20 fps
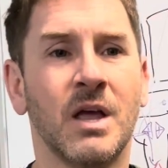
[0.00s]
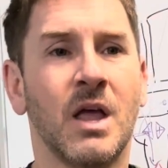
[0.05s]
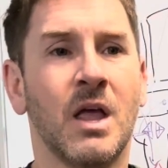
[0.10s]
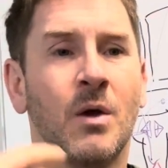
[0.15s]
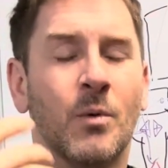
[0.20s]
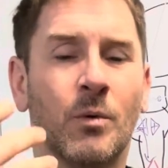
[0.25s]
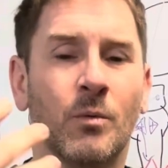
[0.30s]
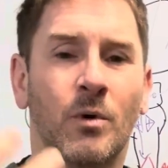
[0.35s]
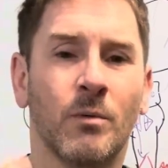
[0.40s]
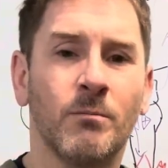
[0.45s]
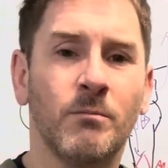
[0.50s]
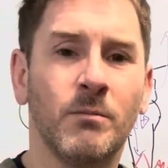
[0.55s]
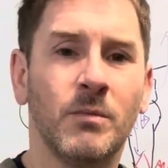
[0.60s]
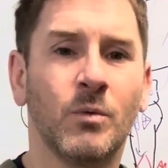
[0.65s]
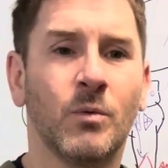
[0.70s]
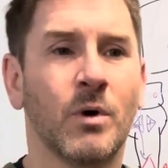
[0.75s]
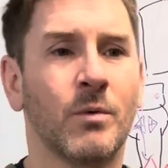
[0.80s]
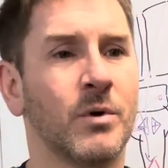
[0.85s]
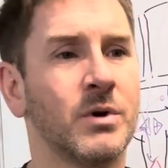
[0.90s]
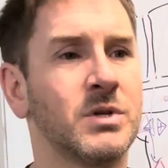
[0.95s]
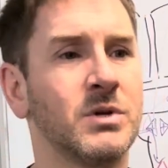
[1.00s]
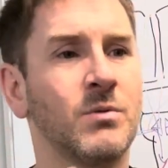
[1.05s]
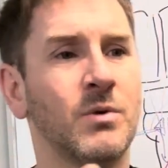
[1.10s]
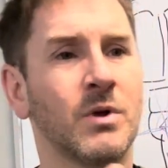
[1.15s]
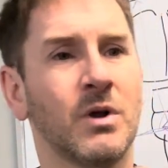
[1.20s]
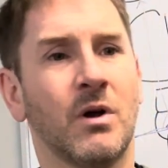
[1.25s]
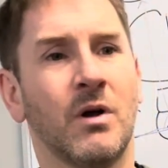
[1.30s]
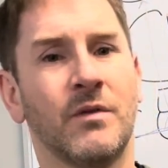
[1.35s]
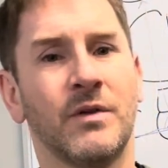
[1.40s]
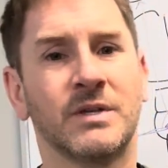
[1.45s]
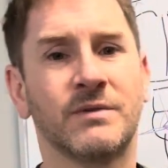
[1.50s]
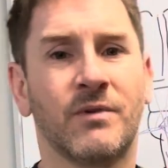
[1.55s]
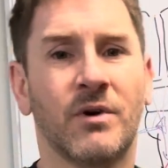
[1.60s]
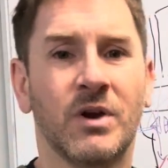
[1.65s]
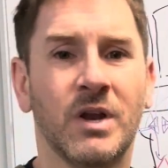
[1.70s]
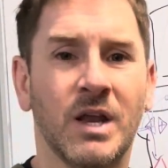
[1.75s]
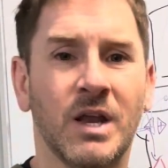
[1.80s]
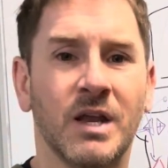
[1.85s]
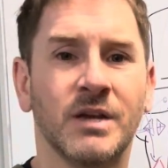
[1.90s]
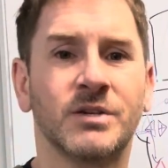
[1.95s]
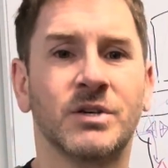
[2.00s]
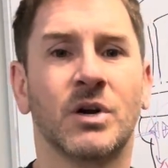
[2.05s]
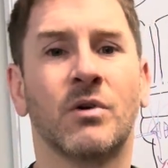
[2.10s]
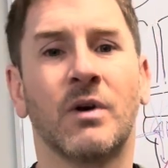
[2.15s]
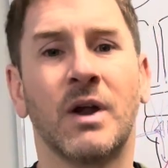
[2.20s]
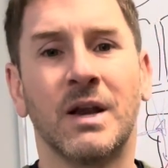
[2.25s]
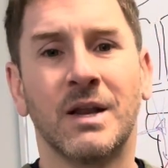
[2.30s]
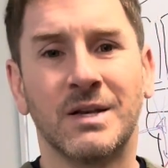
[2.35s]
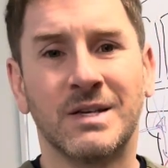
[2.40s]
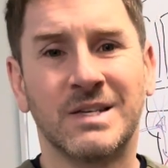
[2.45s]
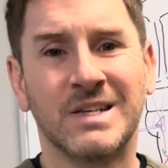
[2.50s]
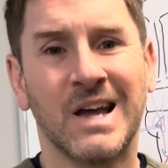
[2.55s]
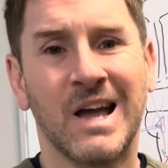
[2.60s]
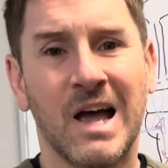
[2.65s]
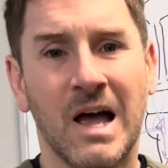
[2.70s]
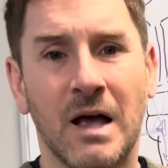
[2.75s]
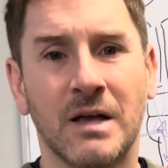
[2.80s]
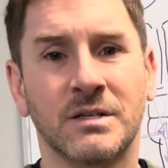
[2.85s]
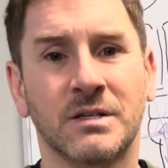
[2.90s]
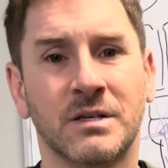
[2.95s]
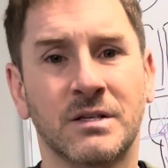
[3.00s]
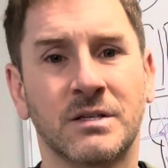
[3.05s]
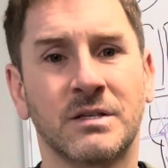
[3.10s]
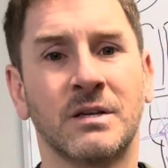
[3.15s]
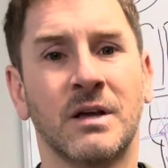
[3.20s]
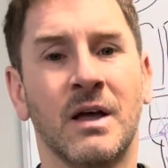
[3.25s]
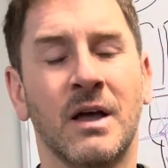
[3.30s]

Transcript: when we're doing all these very integrated tasks